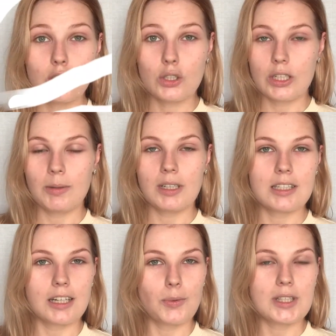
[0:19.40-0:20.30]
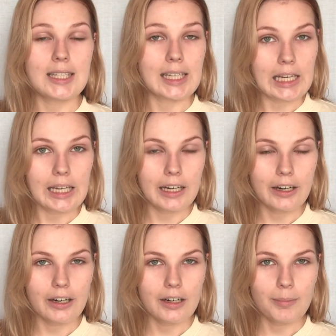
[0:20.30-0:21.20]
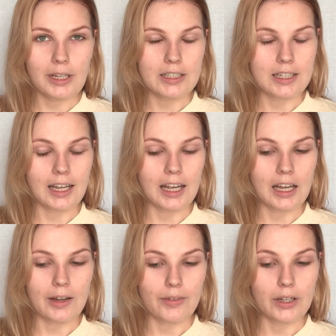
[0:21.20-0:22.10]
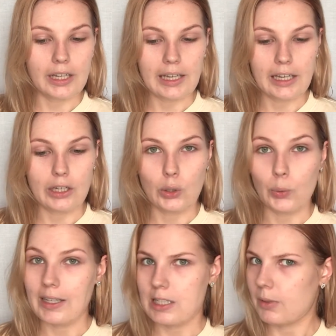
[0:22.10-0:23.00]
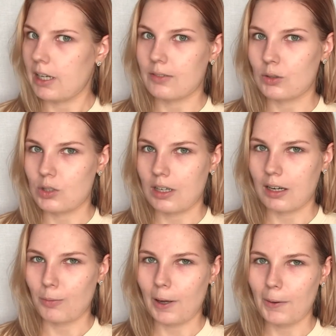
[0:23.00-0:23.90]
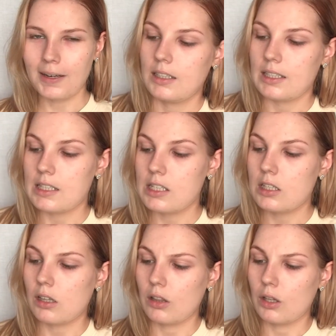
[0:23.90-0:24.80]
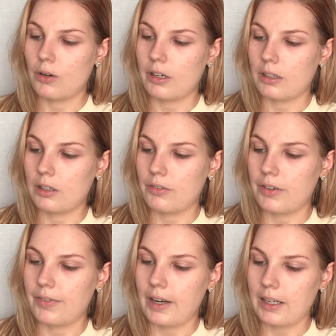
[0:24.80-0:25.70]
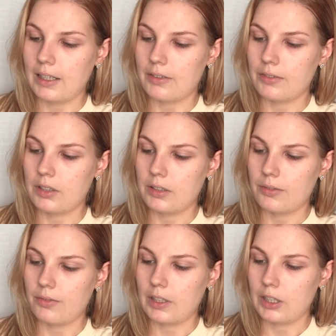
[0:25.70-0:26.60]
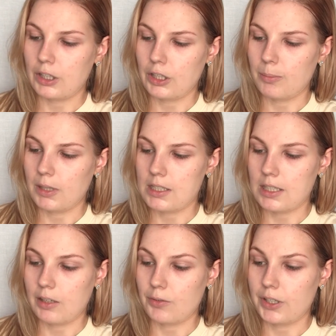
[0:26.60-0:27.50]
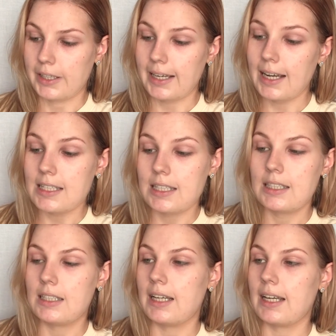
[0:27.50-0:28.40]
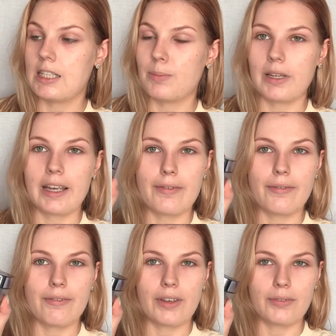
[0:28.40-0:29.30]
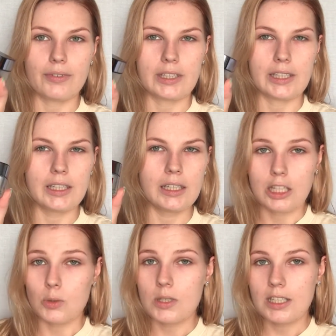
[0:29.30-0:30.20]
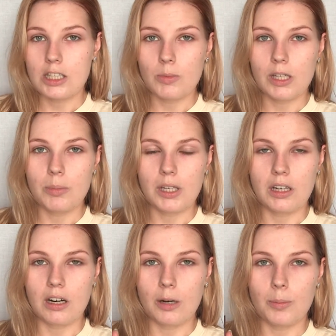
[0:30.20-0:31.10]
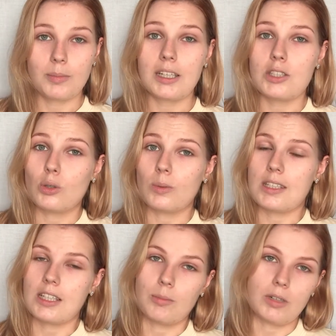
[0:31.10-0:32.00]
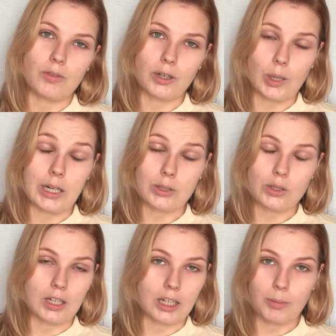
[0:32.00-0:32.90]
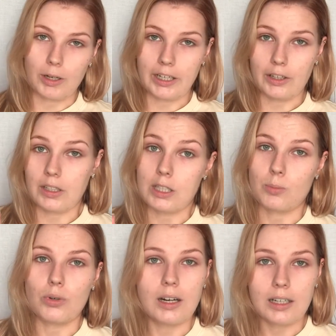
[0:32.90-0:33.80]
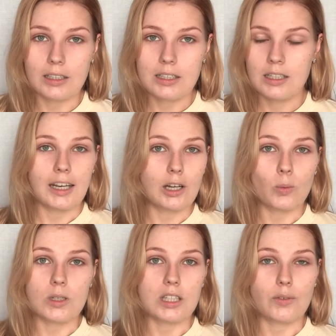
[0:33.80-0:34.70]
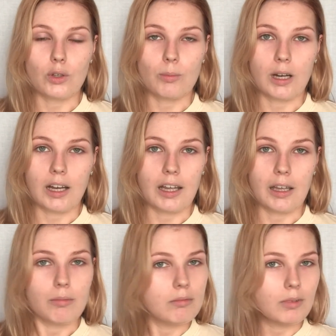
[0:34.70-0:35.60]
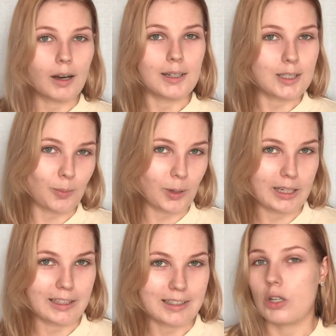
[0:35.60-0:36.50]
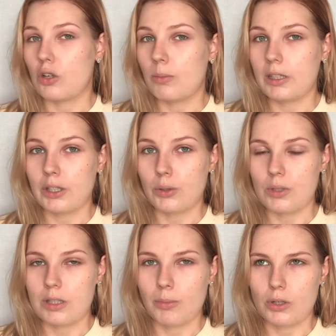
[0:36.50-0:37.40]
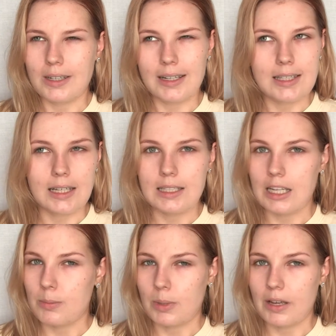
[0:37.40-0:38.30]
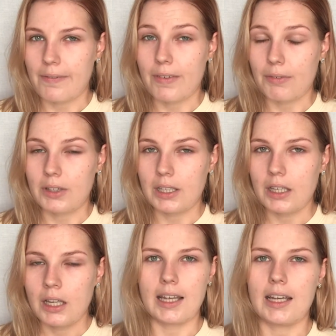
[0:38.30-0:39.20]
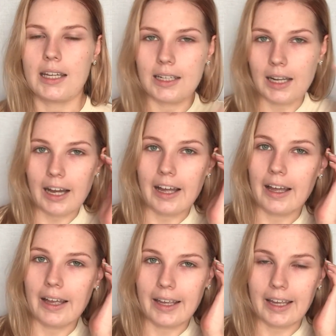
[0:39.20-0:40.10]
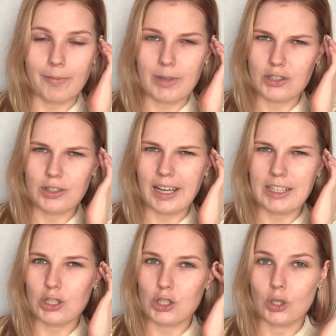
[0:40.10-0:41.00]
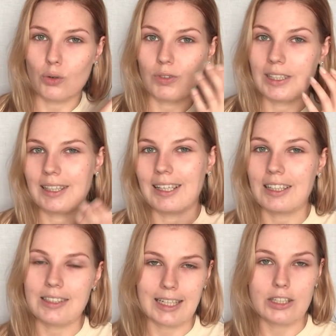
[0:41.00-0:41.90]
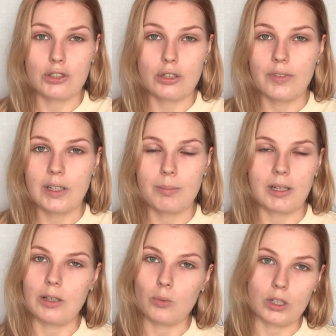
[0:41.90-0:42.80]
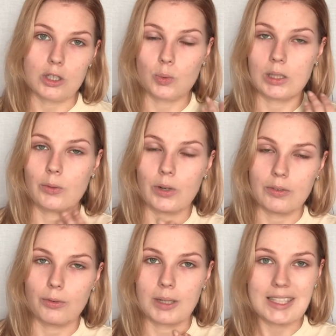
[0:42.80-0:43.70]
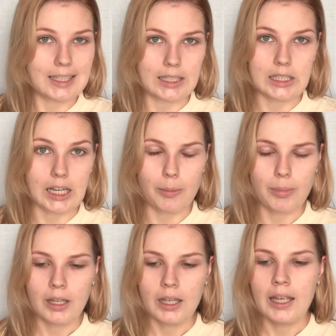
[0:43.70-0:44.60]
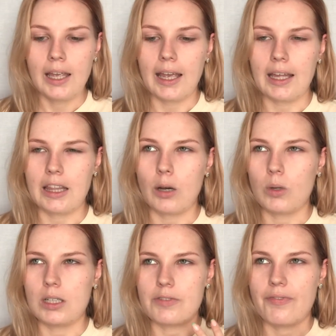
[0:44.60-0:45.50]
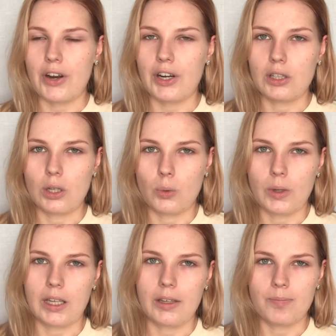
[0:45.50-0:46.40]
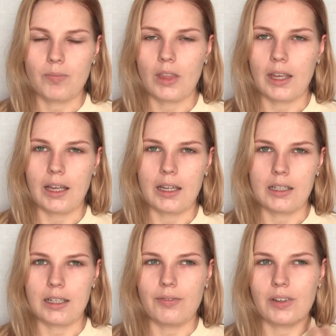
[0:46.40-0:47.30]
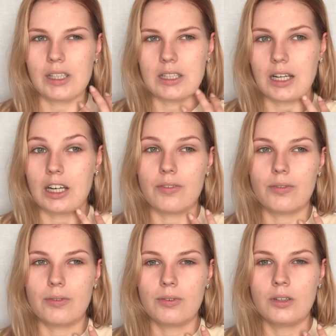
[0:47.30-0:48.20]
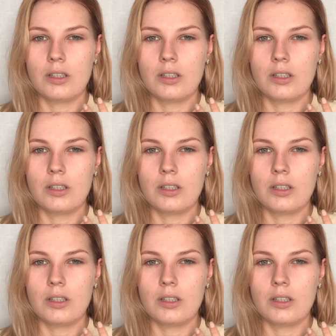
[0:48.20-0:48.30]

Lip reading: Today I'm gonna start with skincare, because I have a new SPF to talk about. This is L'Oreal Revitalift Filler Plus Hyaluronic Acid, SPF 50. This was sent to me in PR, but as always, I'm not required to talk about any of these products, and I always give you my honest opinions. I normally use the Bondi Sands SPF 50, and I have mentioned that I just don't really like the texture of it, but it works really well for my skin type. And that one is very glowy, and it feels kind of